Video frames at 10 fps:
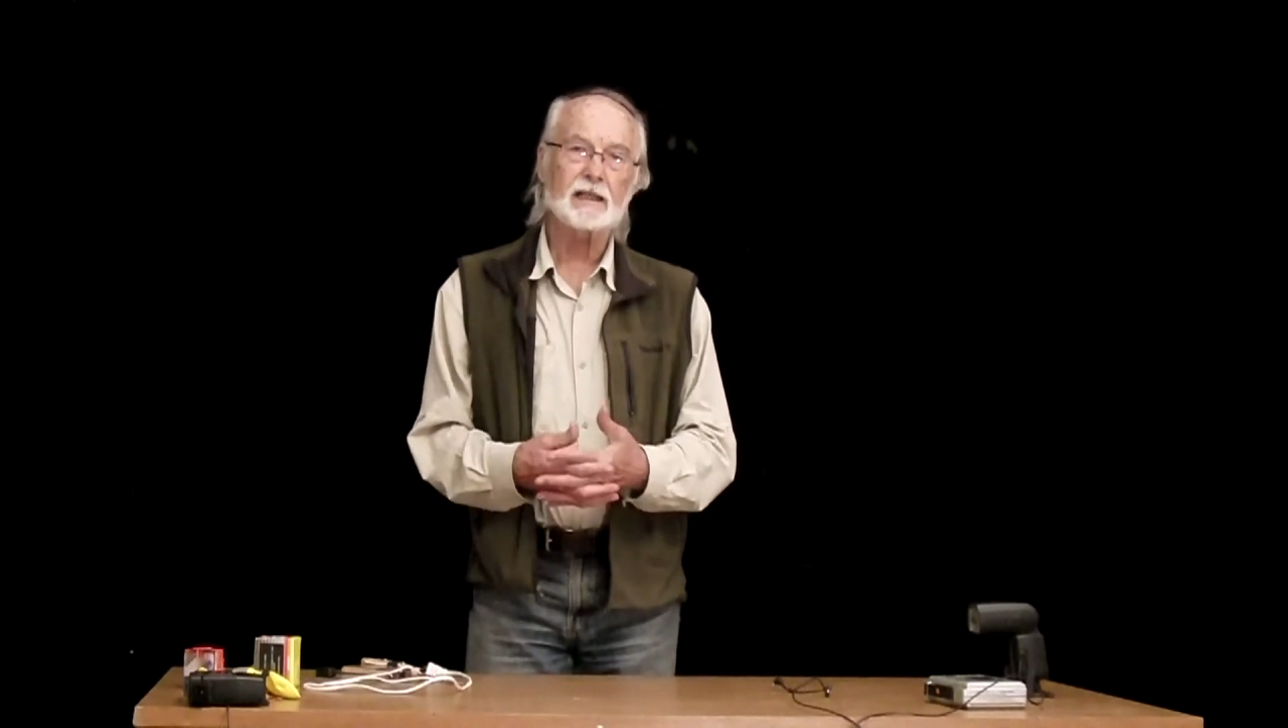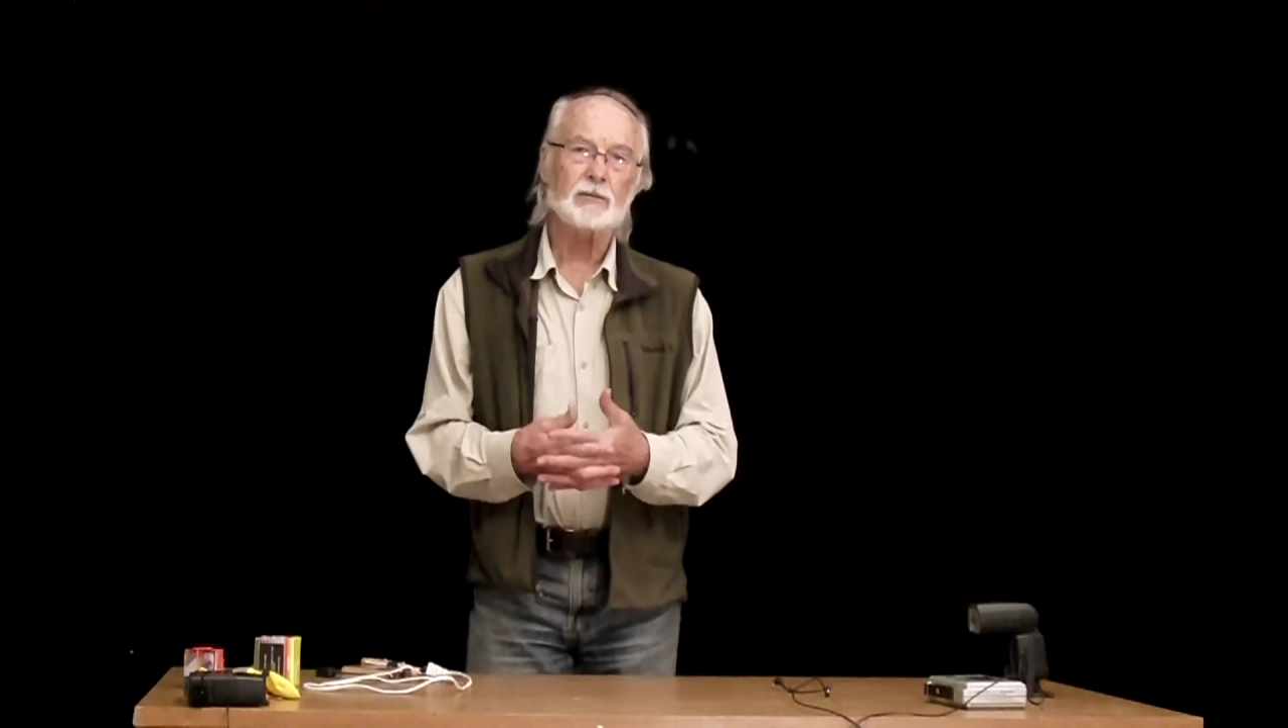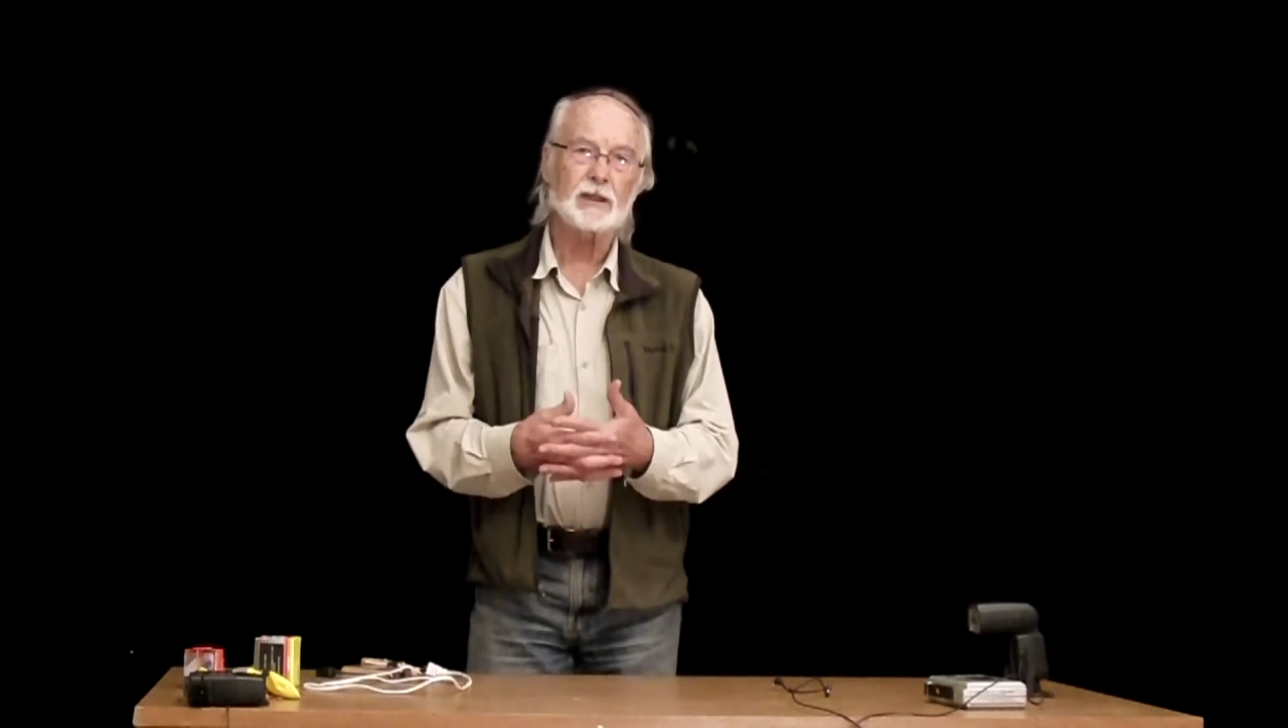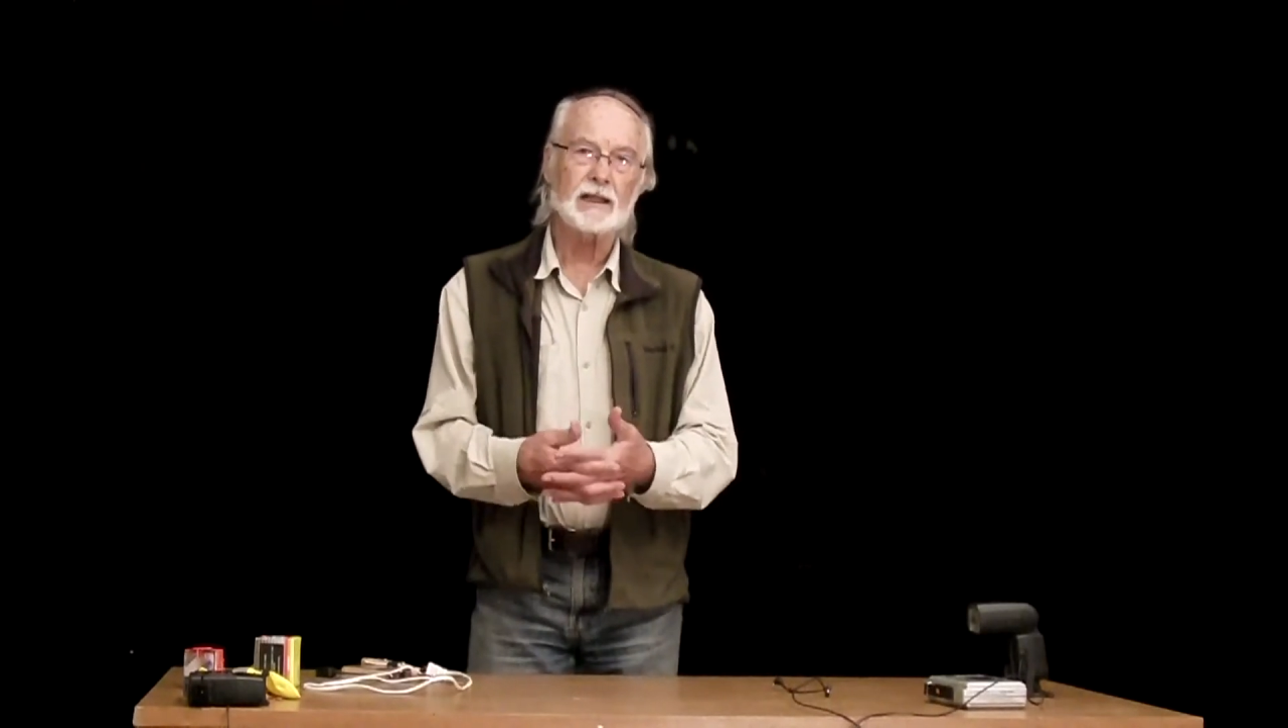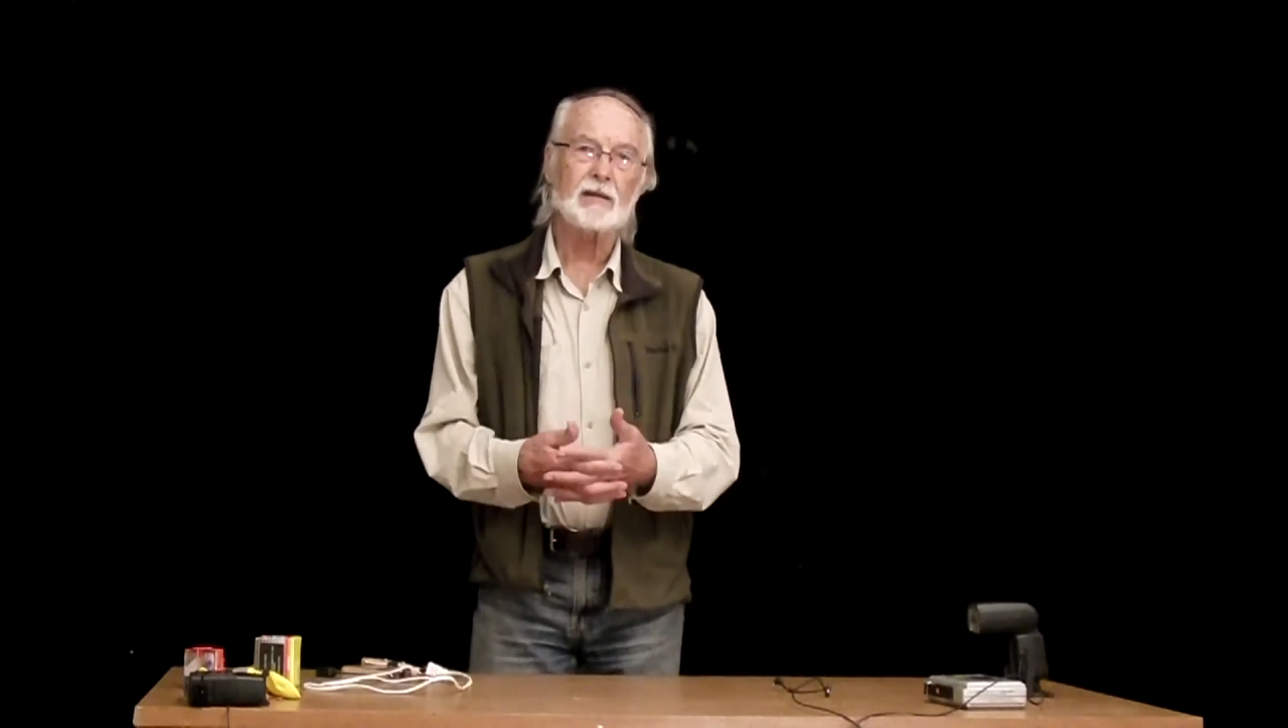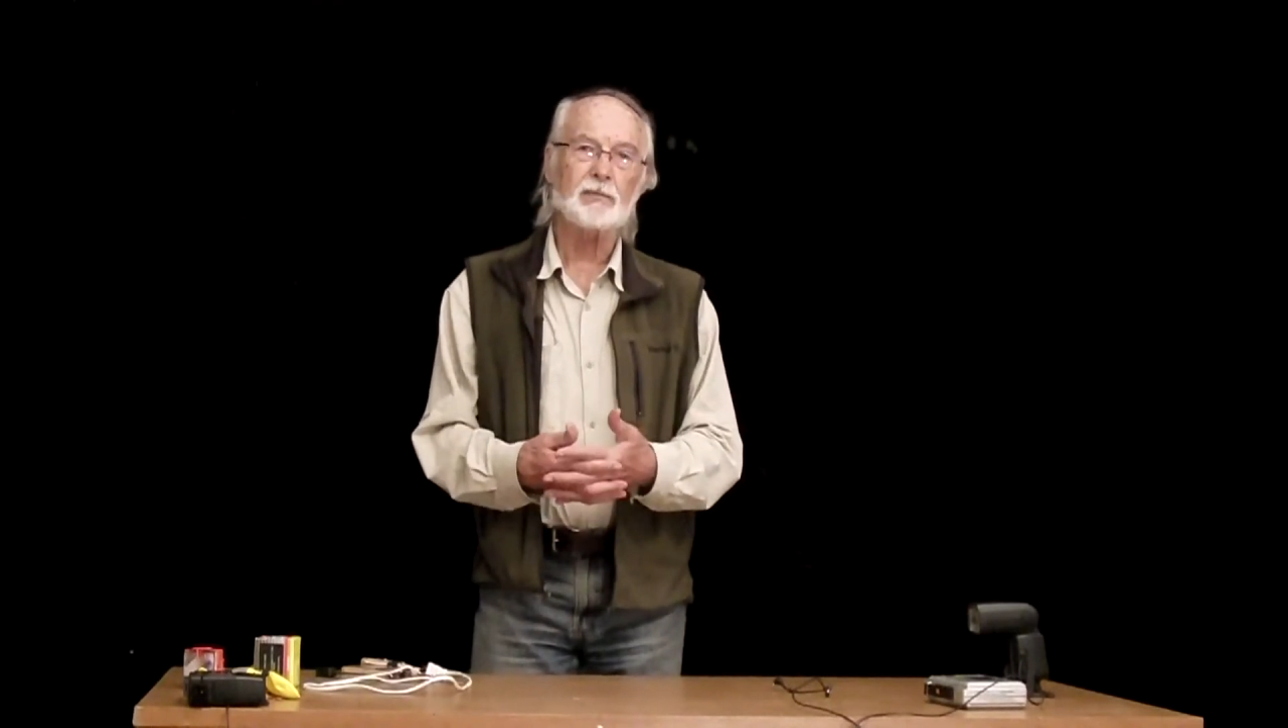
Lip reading: would not